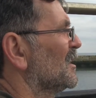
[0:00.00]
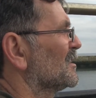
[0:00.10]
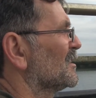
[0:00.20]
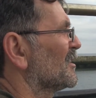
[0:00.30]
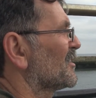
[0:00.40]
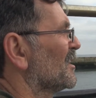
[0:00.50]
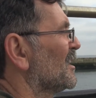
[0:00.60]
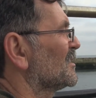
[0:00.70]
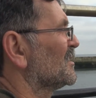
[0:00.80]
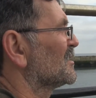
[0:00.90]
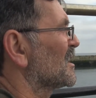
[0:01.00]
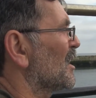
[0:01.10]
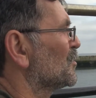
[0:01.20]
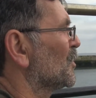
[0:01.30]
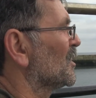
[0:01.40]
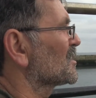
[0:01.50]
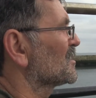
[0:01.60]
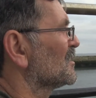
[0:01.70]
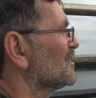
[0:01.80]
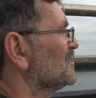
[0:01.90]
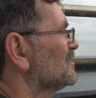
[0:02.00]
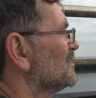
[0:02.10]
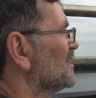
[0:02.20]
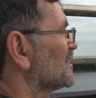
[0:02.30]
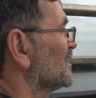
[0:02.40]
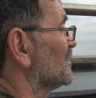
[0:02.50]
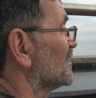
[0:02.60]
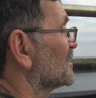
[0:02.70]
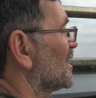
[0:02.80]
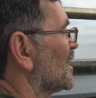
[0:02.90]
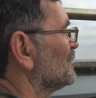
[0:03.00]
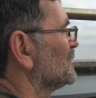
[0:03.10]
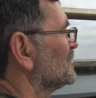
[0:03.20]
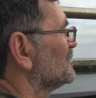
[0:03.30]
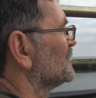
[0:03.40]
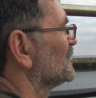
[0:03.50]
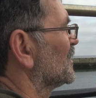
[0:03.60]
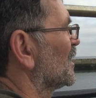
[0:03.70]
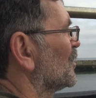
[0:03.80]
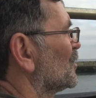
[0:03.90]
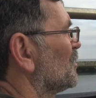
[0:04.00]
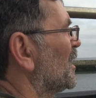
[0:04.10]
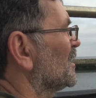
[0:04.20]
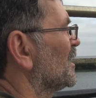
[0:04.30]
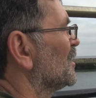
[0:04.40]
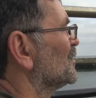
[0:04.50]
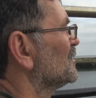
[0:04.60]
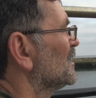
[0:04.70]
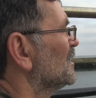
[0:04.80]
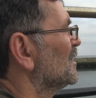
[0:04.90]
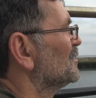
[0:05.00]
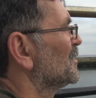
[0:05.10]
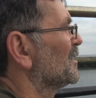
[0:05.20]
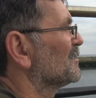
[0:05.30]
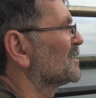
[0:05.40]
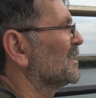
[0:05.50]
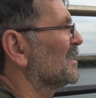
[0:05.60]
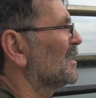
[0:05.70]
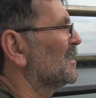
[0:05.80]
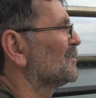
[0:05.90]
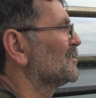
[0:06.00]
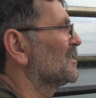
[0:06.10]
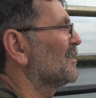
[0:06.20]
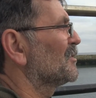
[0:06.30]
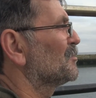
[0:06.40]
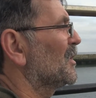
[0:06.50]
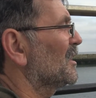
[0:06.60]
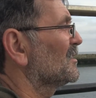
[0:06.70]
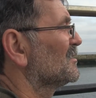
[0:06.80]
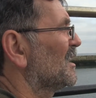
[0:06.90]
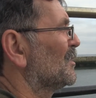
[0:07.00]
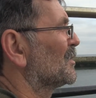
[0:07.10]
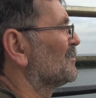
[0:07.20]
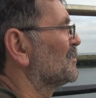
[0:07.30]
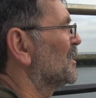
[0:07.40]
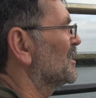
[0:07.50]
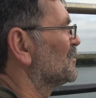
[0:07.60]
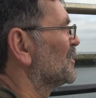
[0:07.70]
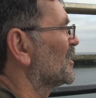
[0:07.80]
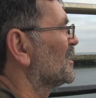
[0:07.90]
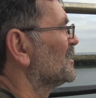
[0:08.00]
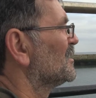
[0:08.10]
I didn't take it personal. I did at the time. When I look back now, people say, would you have it back? I would have it back tomorrow.